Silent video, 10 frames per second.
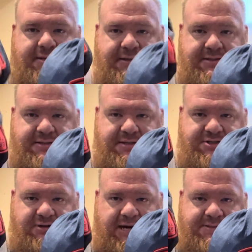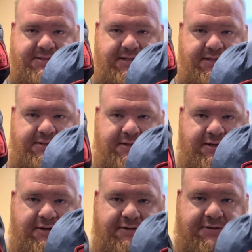These are the straps
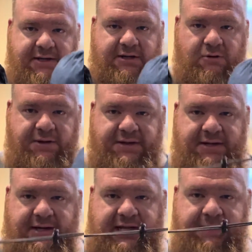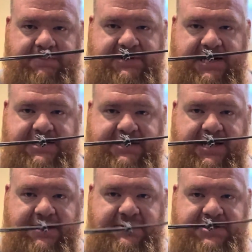that go with it. I keep them tied
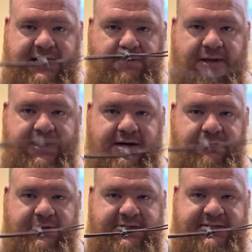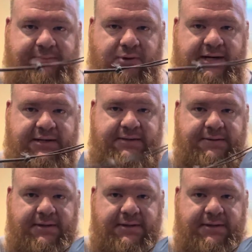together so that way they don't get separated.